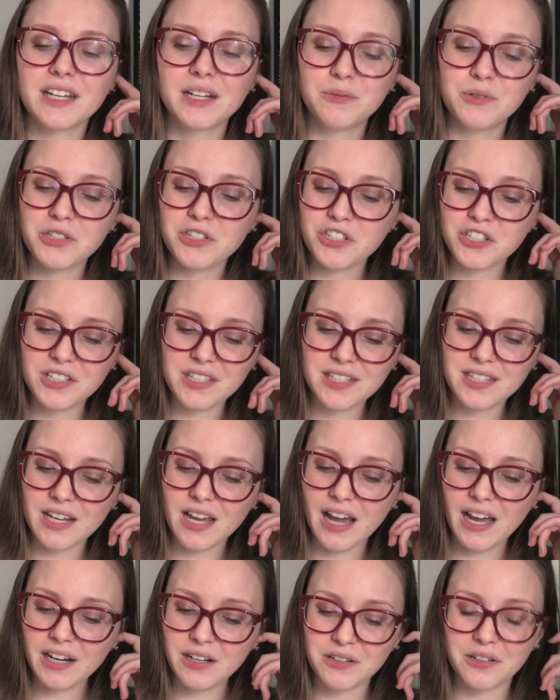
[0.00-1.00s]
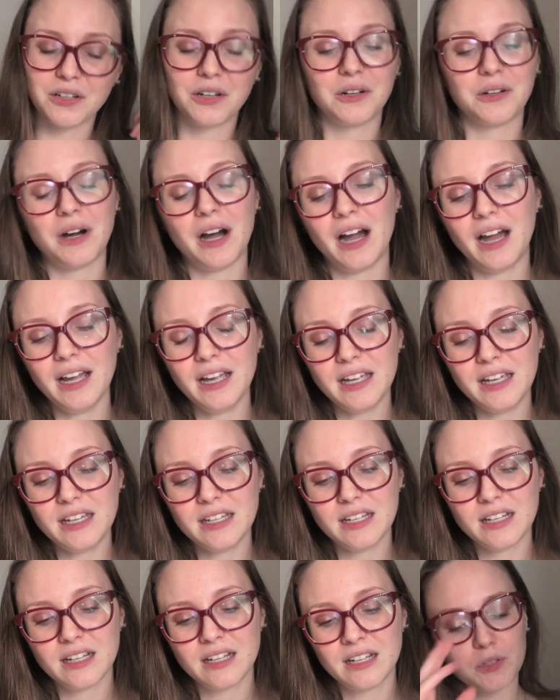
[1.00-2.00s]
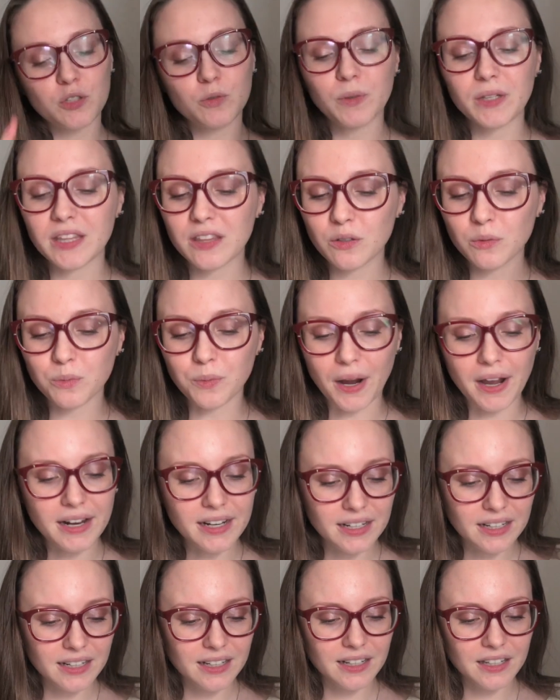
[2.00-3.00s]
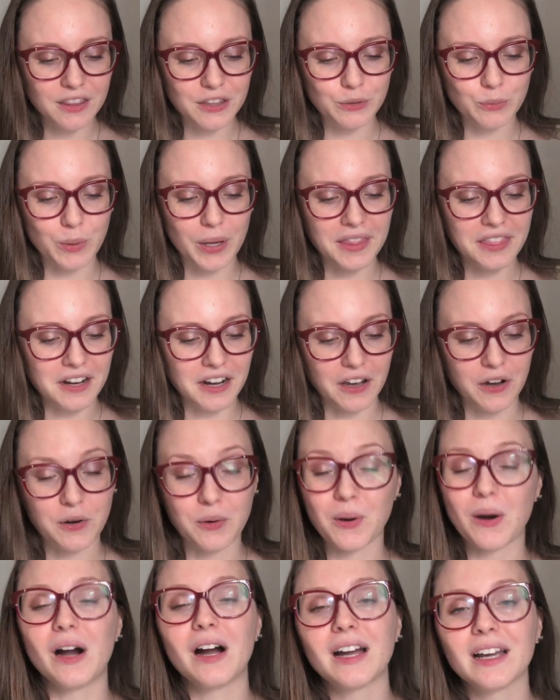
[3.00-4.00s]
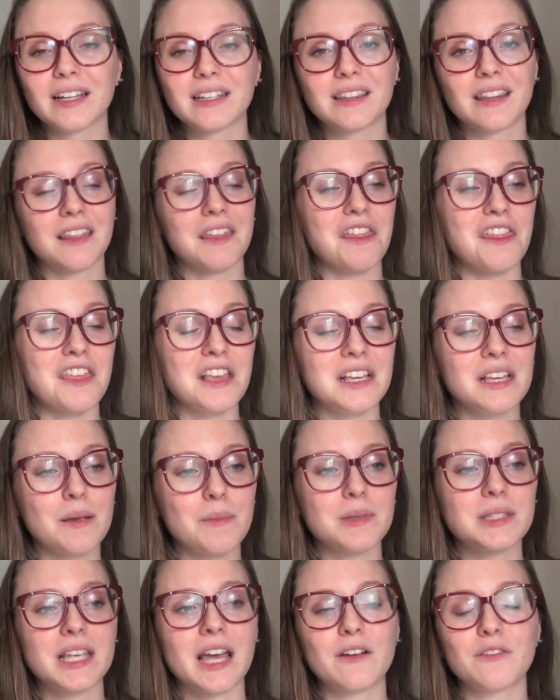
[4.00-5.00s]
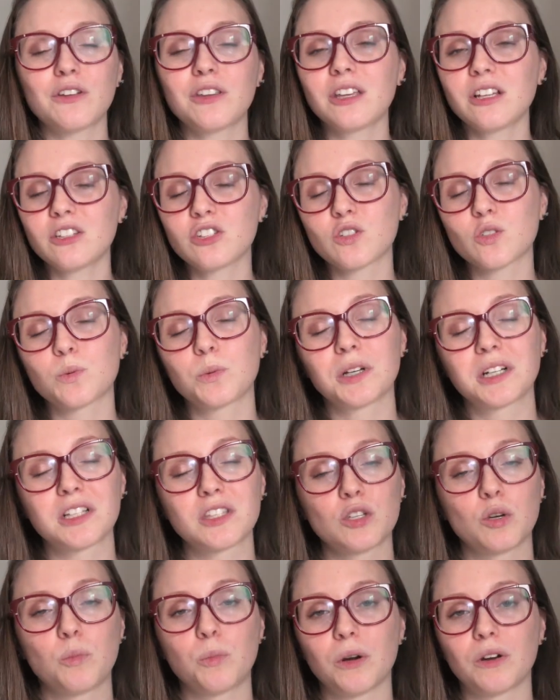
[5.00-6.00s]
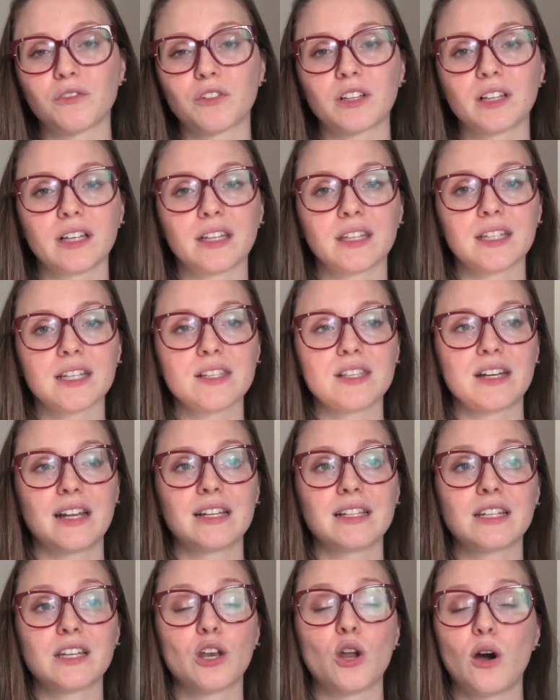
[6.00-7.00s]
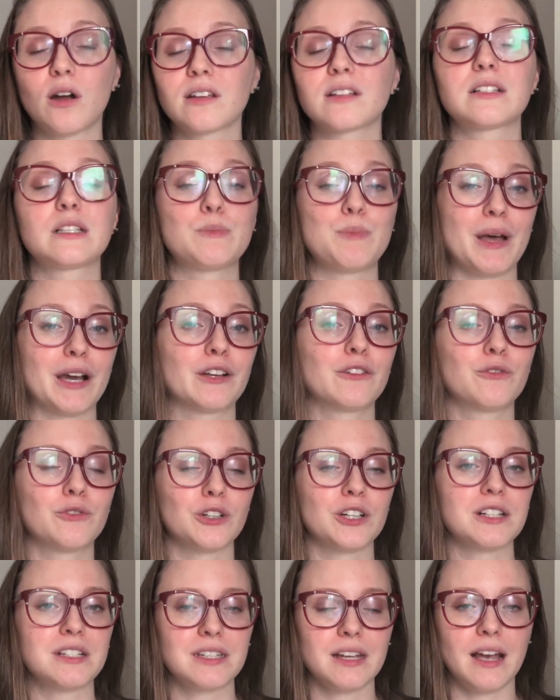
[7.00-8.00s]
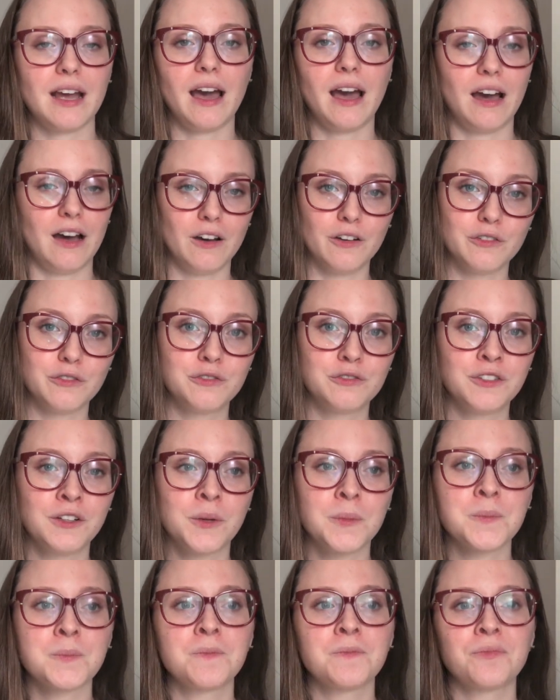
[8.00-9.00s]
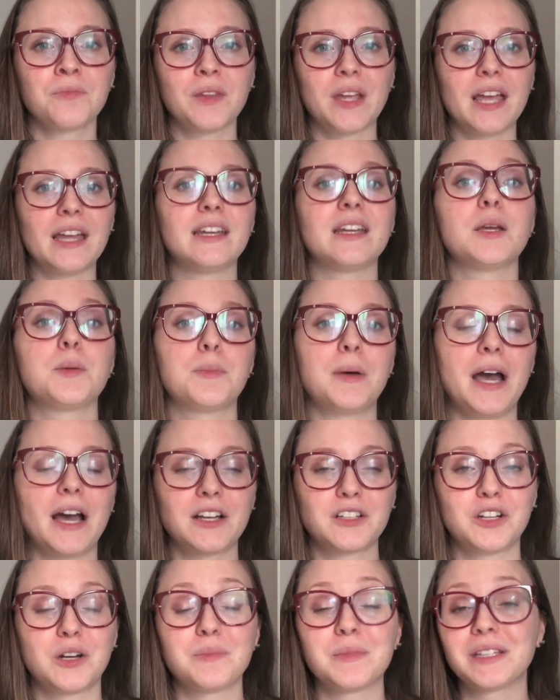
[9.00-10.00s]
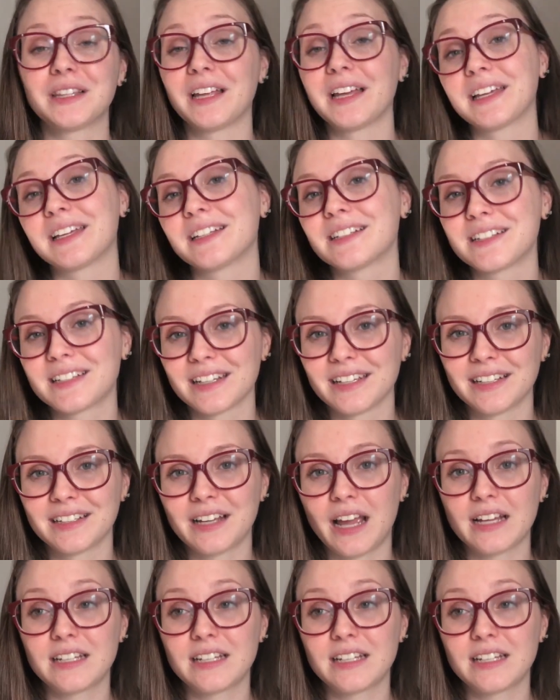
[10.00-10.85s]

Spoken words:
And it was just, I don't know, between the writing, the way that I cried, the themes, everything just worked so perfectly in this, and I did not expect for it to have an impact on me like it did.